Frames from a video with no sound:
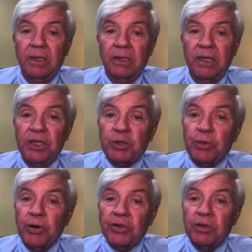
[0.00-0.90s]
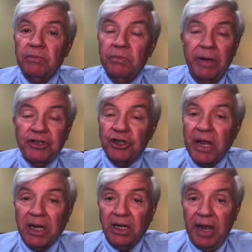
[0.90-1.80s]
Did this person mention
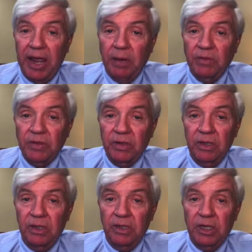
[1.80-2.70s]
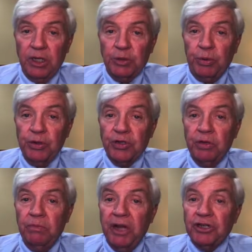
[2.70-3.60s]
any names? Did this
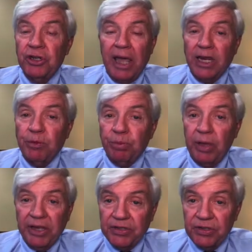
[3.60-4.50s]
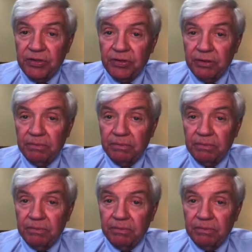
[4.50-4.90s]
person mention any places?